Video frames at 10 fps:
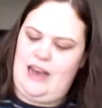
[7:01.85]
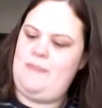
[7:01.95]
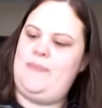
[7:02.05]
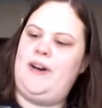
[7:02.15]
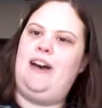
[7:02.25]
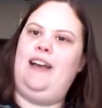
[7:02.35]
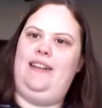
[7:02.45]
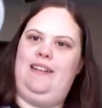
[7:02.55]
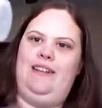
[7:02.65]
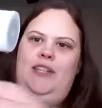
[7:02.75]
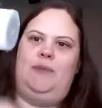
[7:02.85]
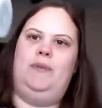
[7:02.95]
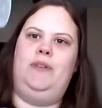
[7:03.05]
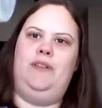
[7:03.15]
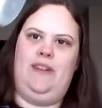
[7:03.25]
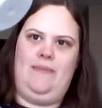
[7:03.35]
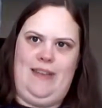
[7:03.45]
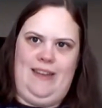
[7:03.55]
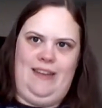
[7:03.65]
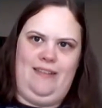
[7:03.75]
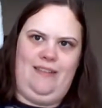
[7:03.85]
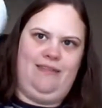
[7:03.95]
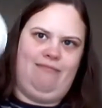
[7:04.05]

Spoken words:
I bought a spool of ribbon